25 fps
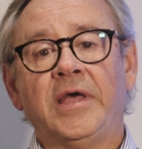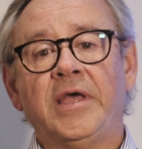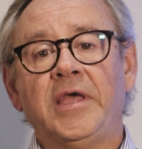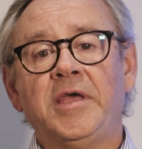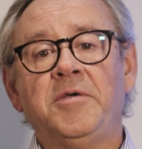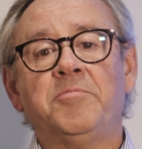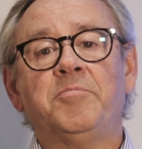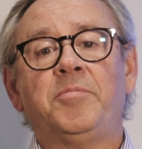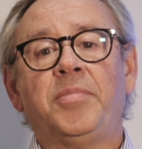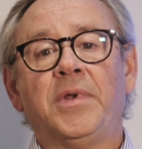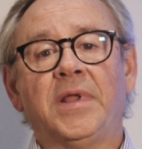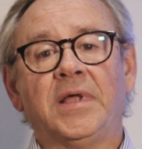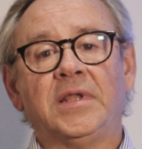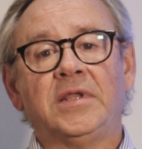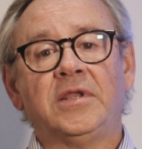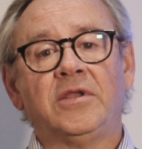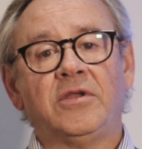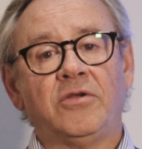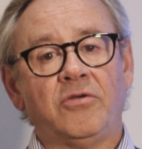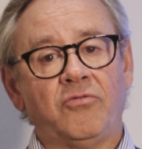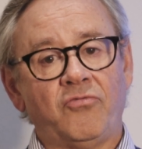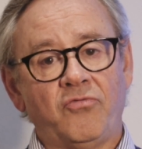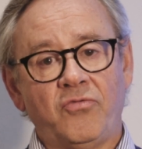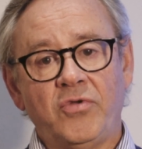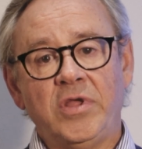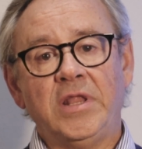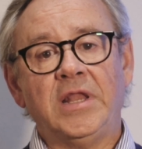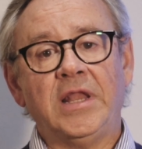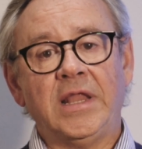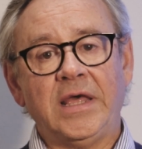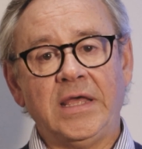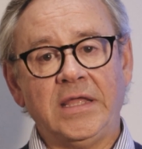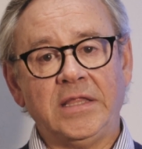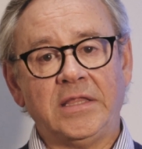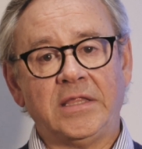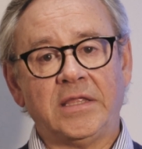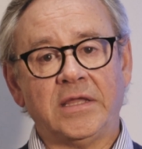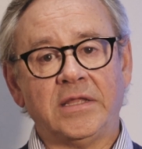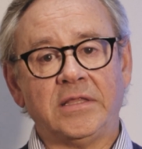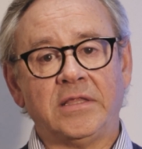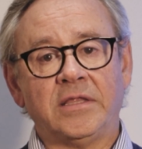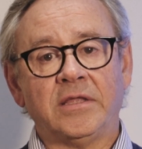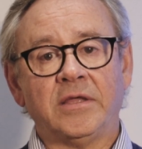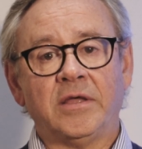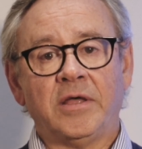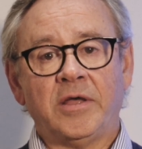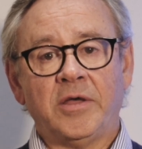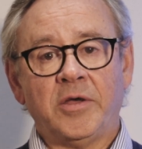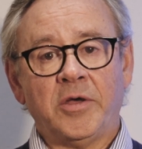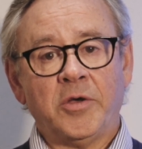
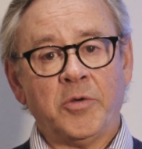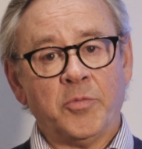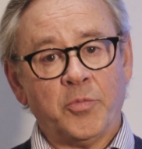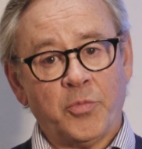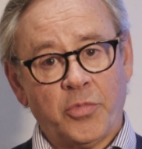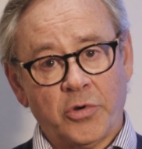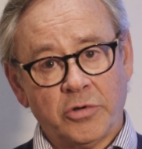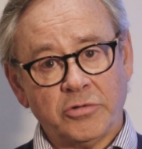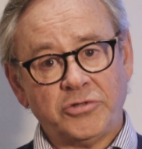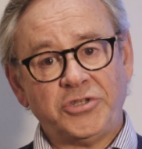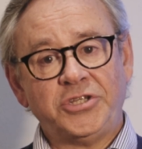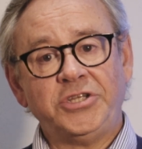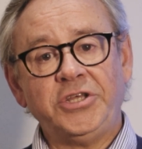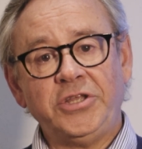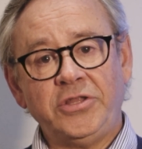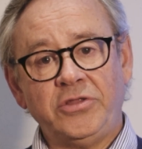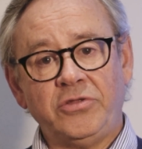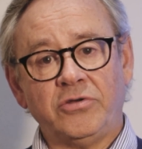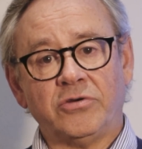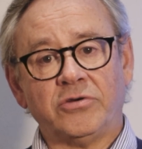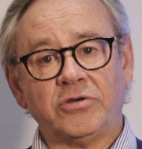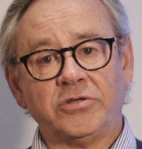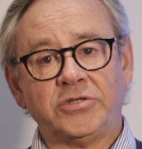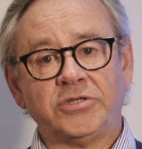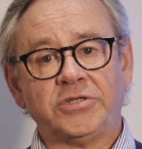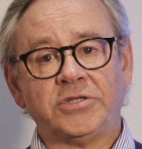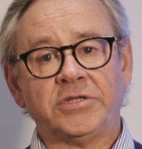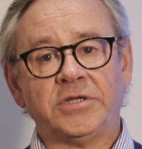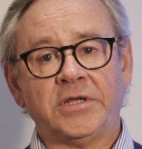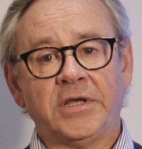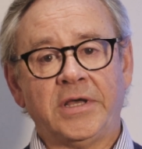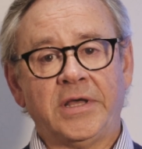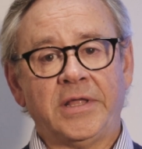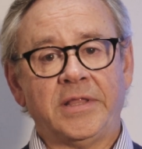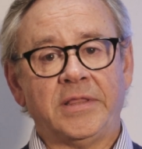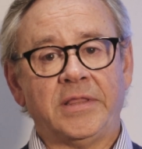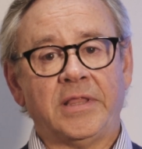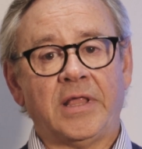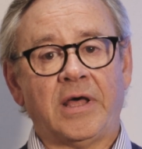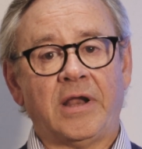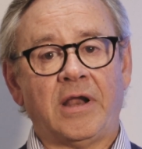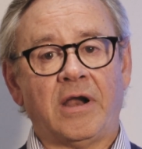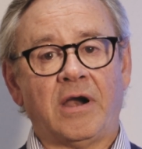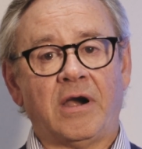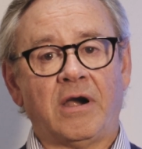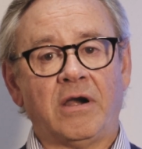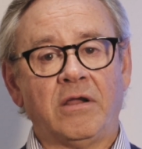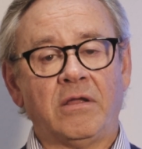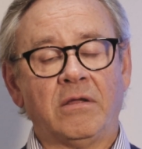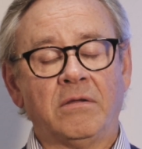implant-related procedures that
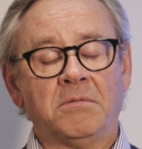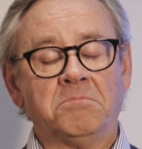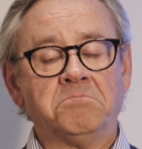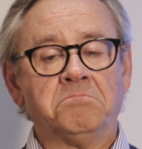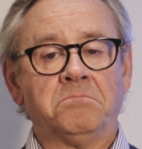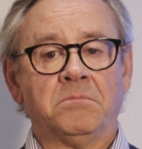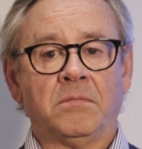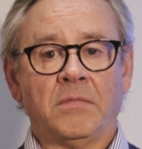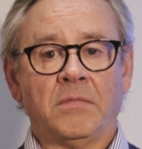are